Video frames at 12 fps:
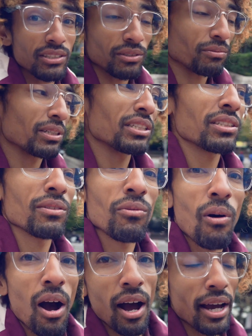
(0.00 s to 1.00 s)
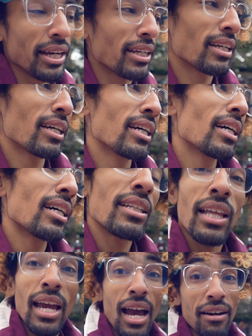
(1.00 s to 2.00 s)
the reason why
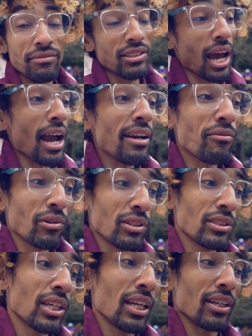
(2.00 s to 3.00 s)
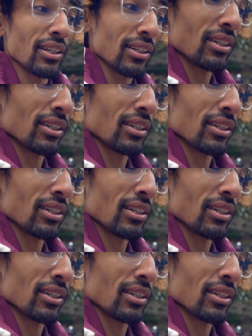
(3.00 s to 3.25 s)
they have Tyrunt here.